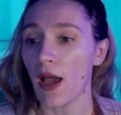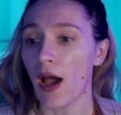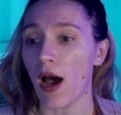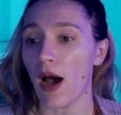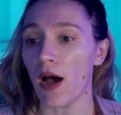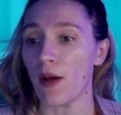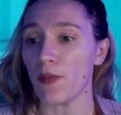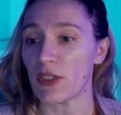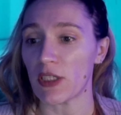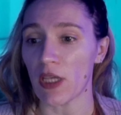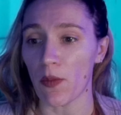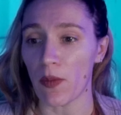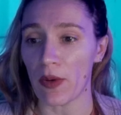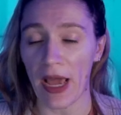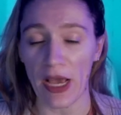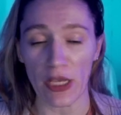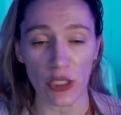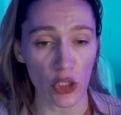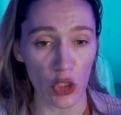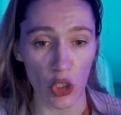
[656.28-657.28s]
um, someone
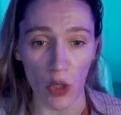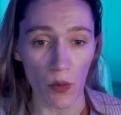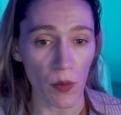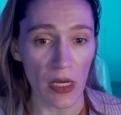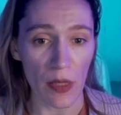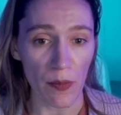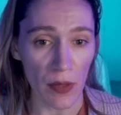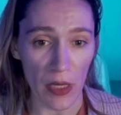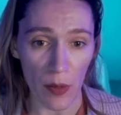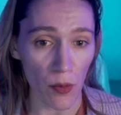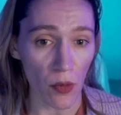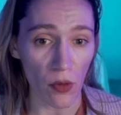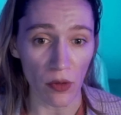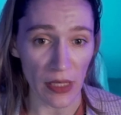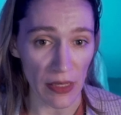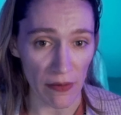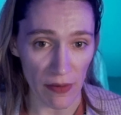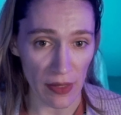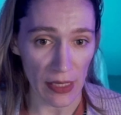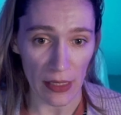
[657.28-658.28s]
has too many people
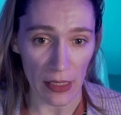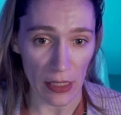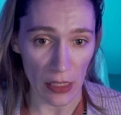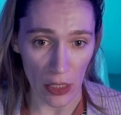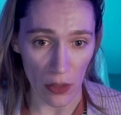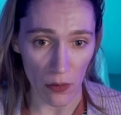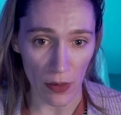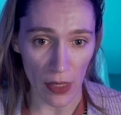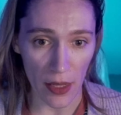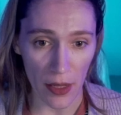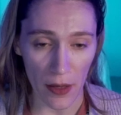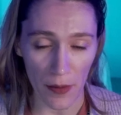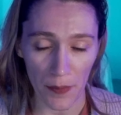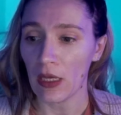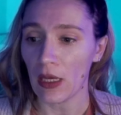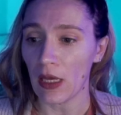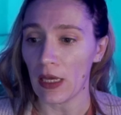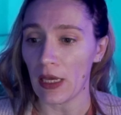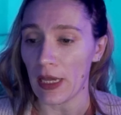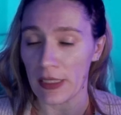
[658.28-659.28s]
living in a unit,
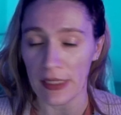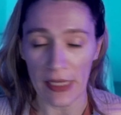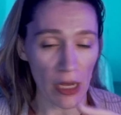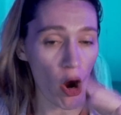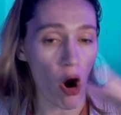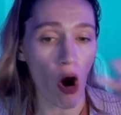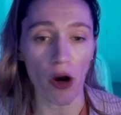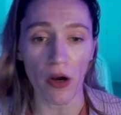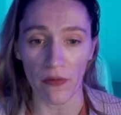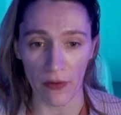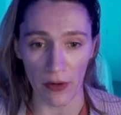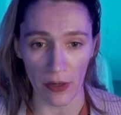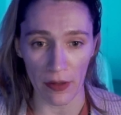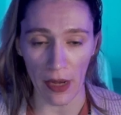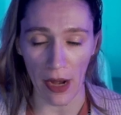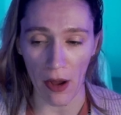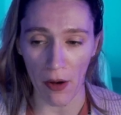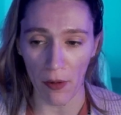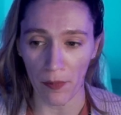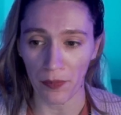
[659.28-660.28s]
it's like hard to figure that
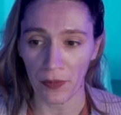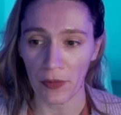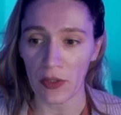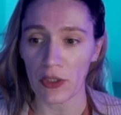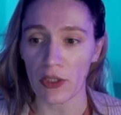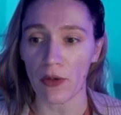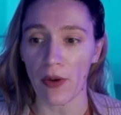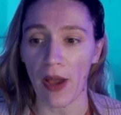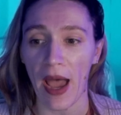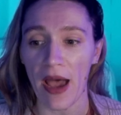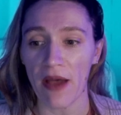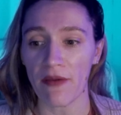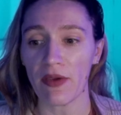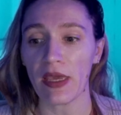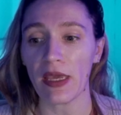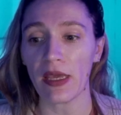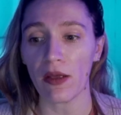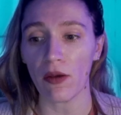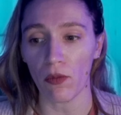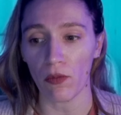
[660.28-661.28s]
out. So
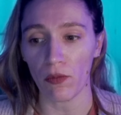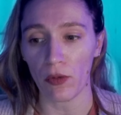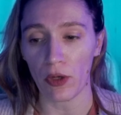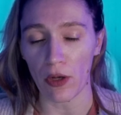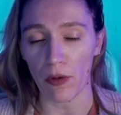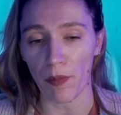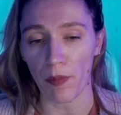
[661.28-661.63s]
having, you know,